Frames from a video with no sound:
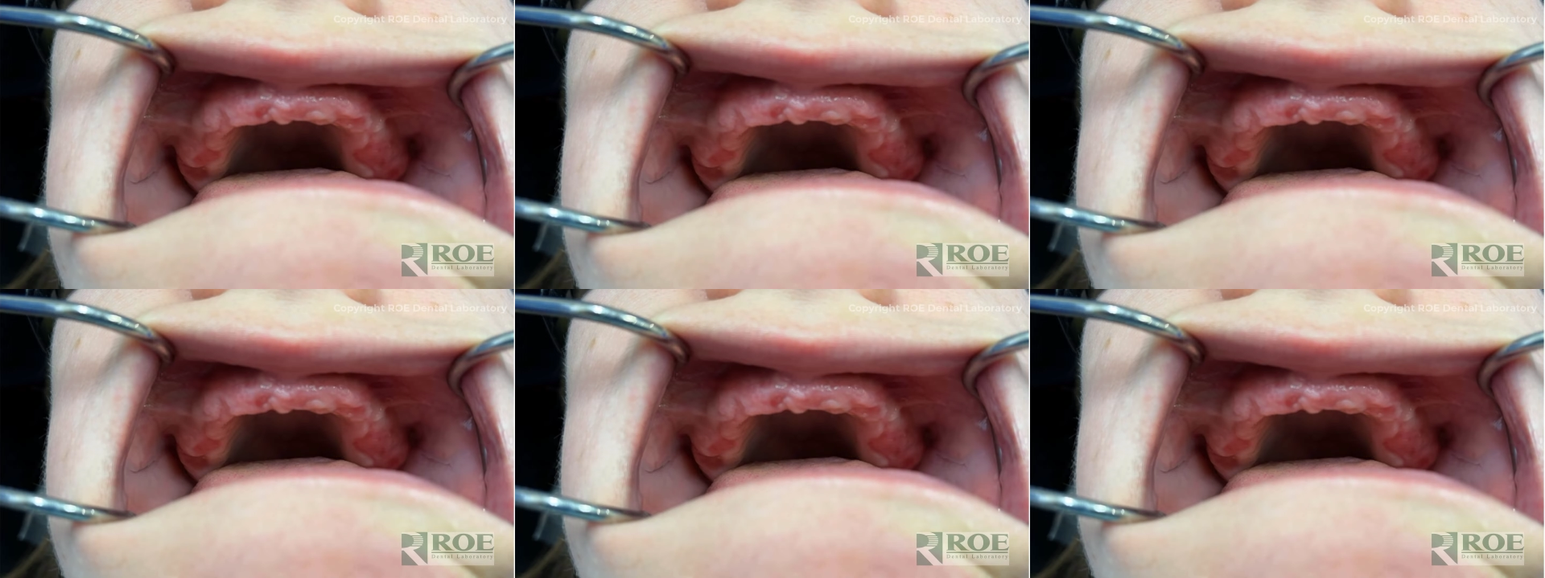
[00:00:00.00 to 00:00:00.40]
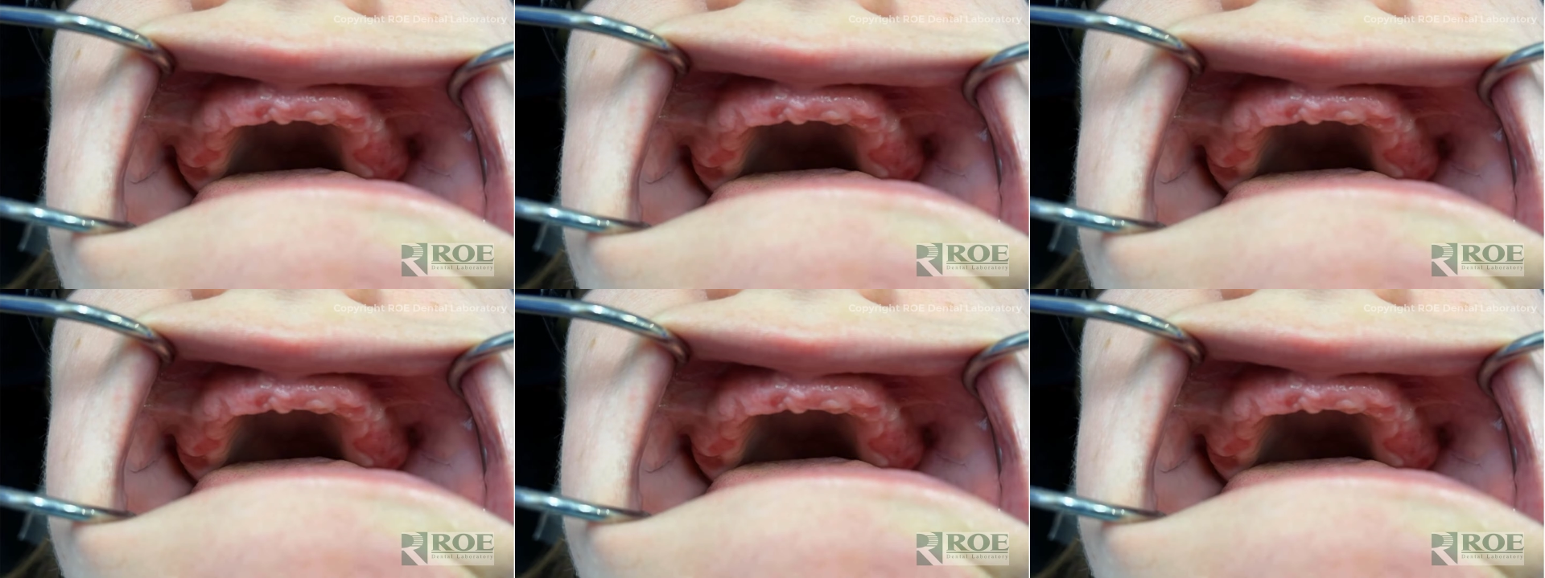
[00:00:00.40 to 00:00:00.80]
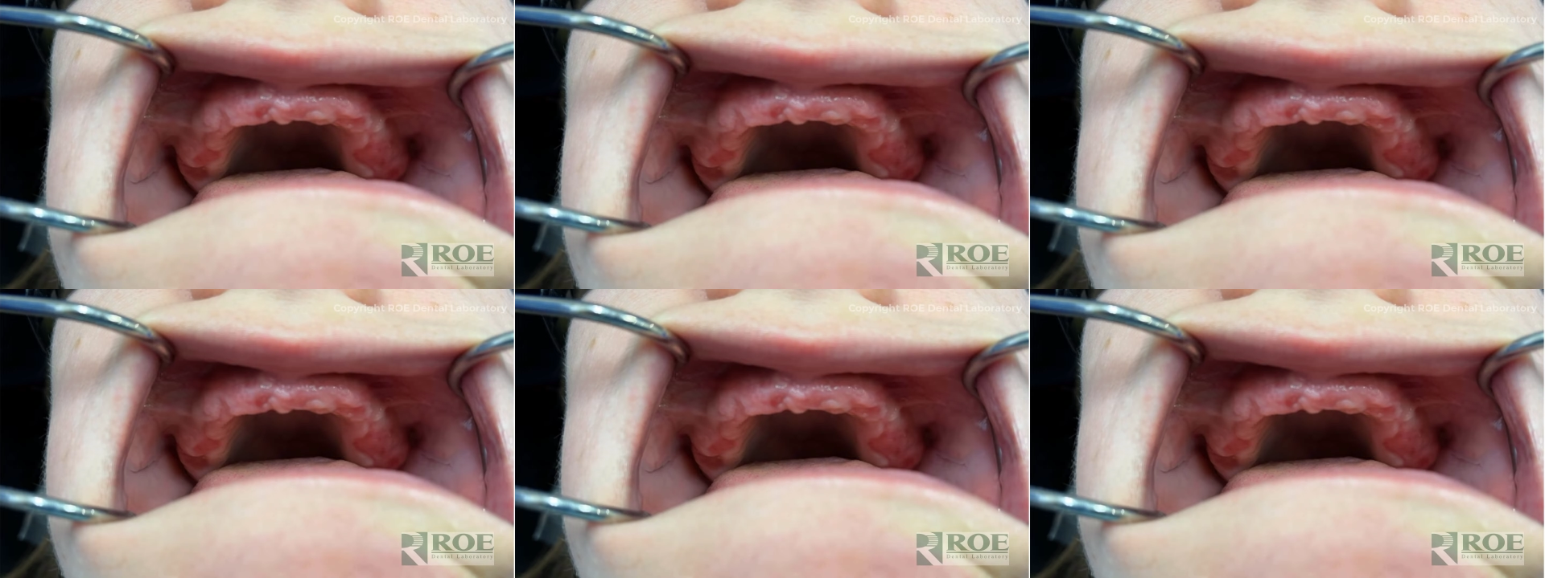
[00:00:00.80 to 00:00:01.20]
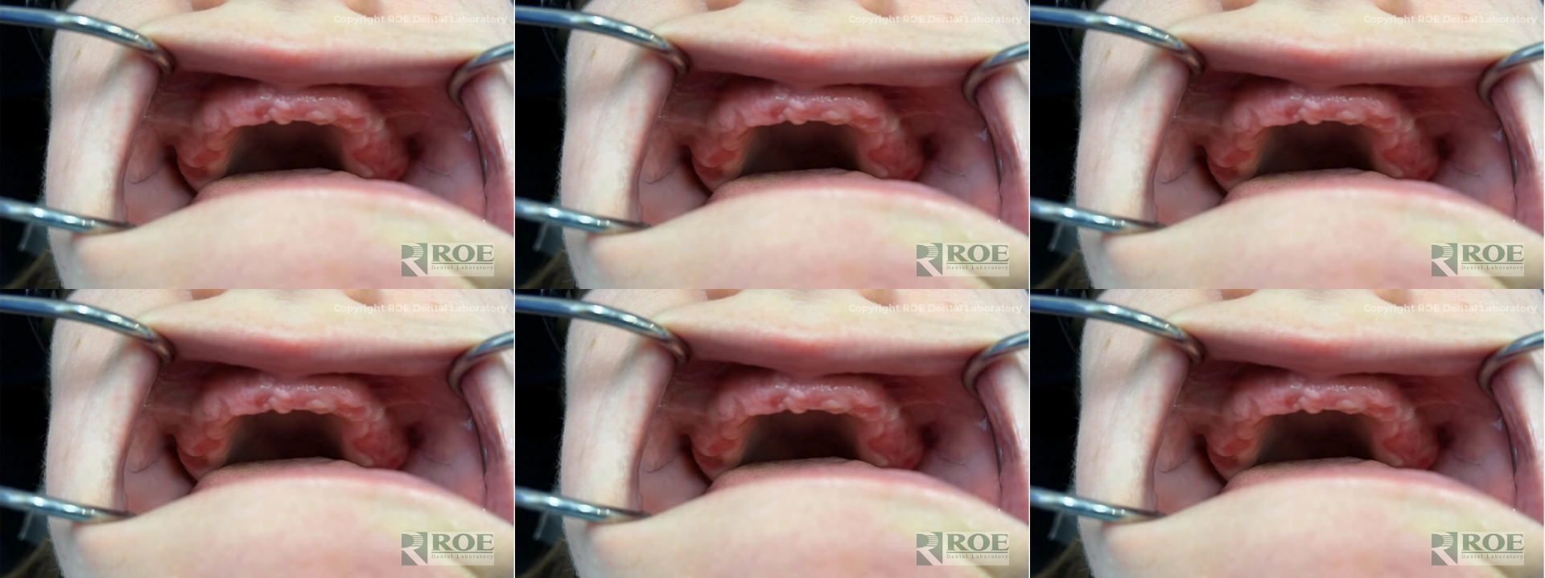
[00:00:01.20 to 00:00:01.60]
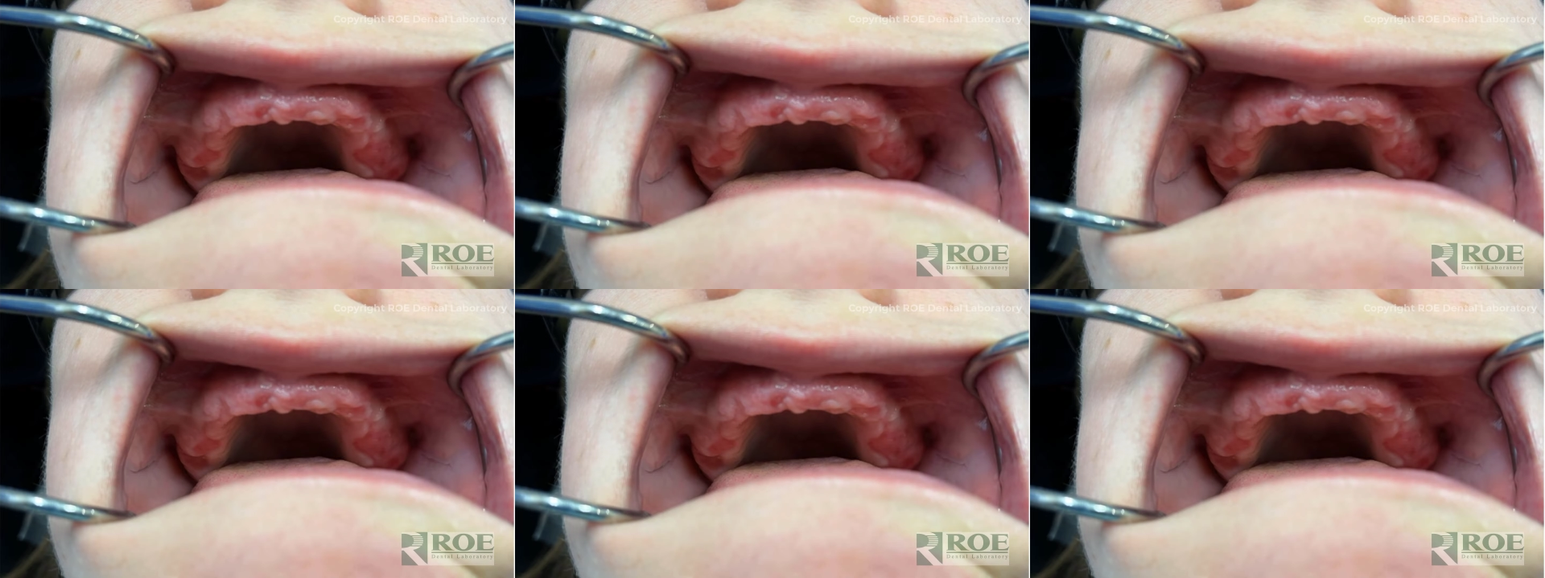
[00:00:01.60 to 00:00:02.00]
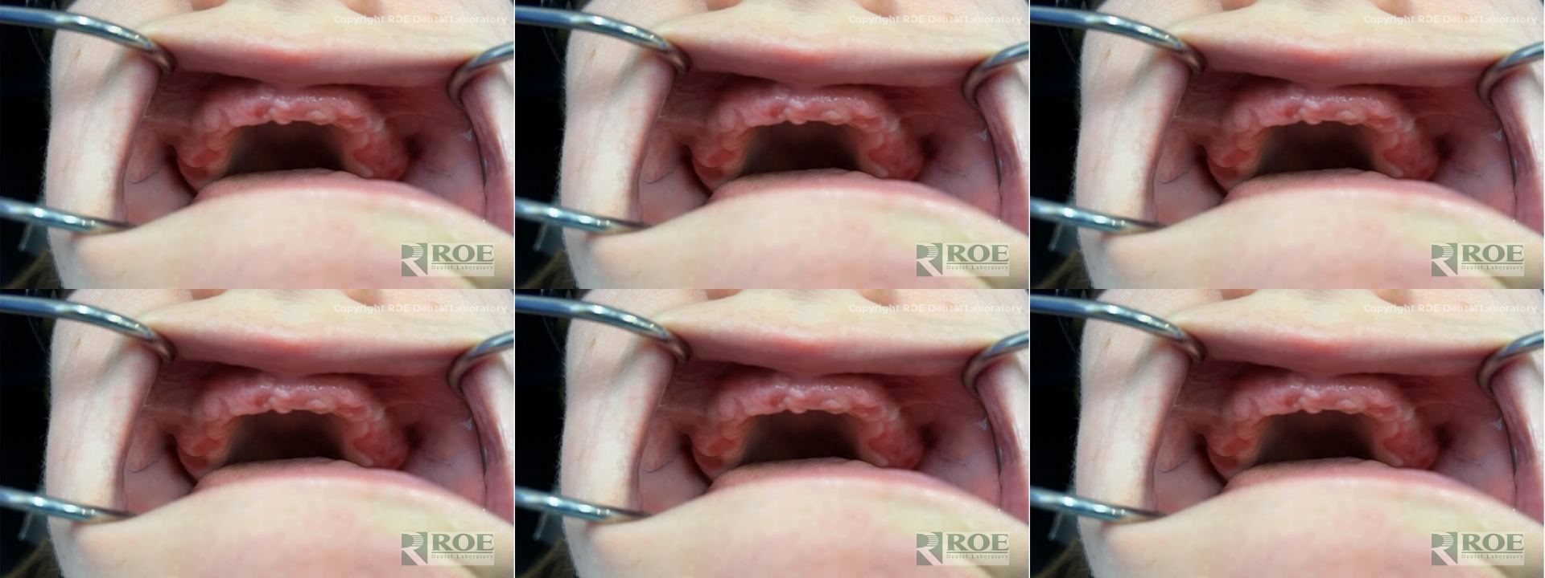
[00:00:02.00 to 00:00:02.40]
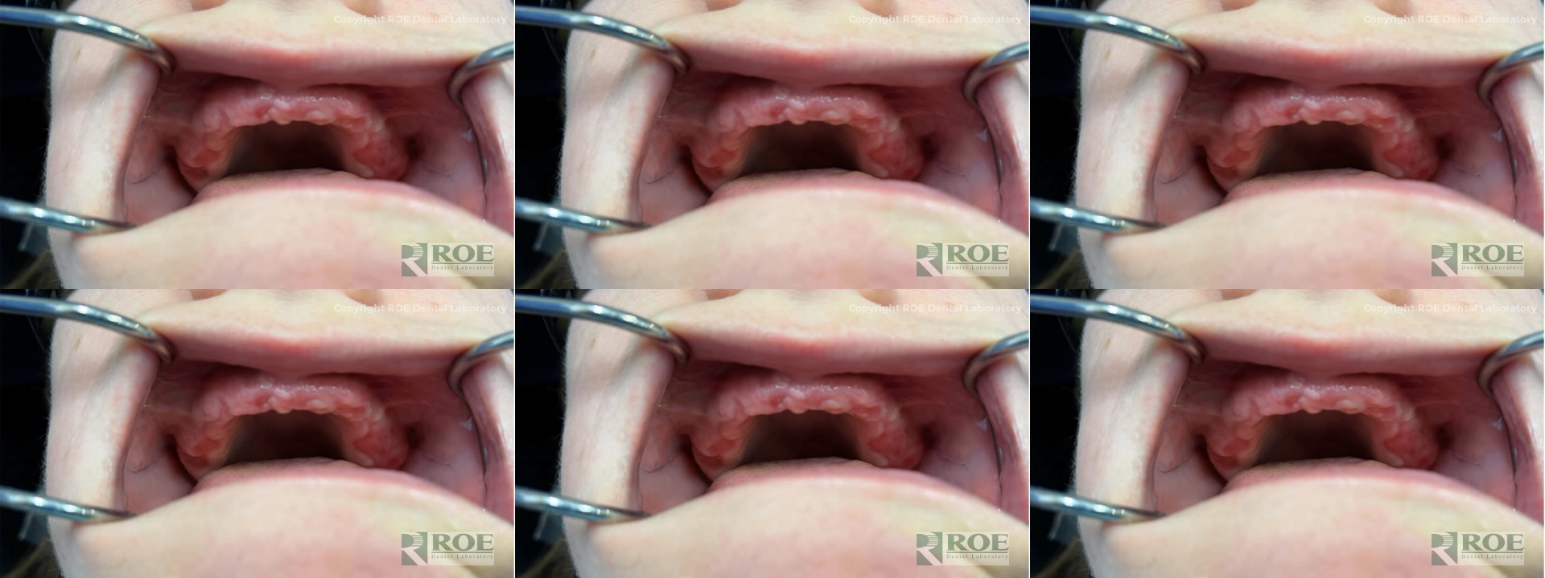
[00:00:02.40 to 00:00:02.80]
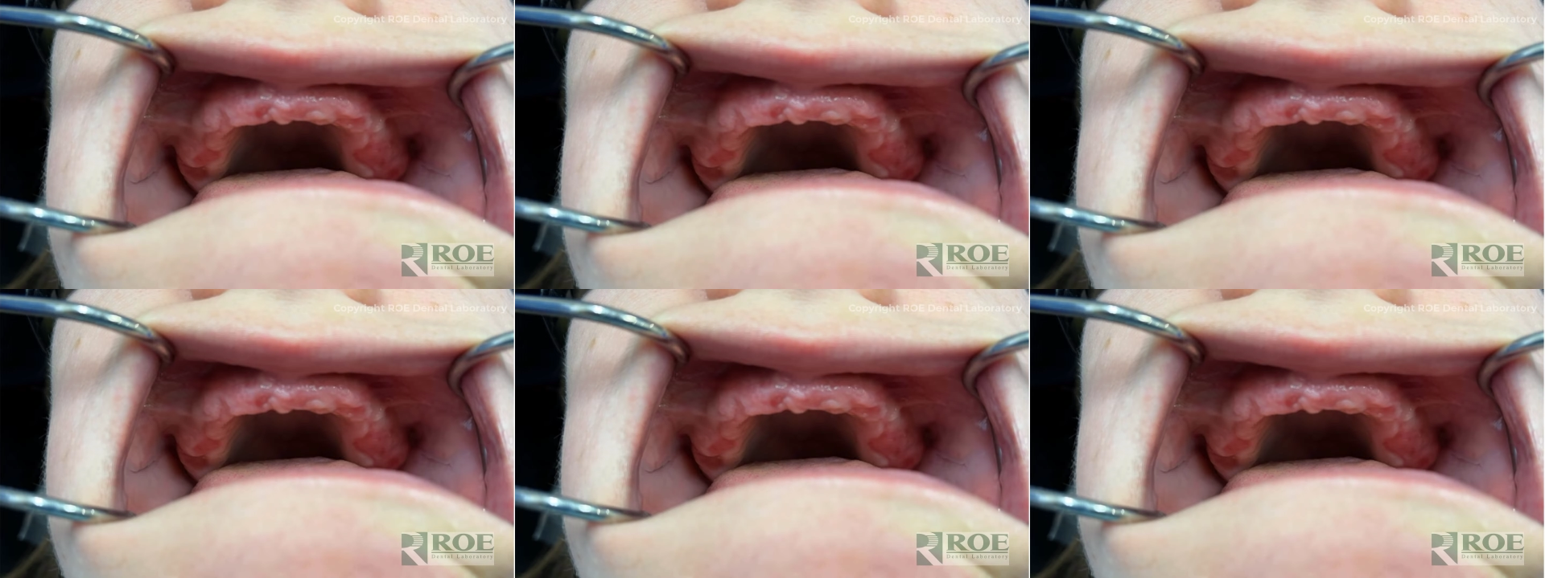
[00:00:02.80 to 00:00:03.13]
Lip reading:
No face is visible, so there are no lips to read.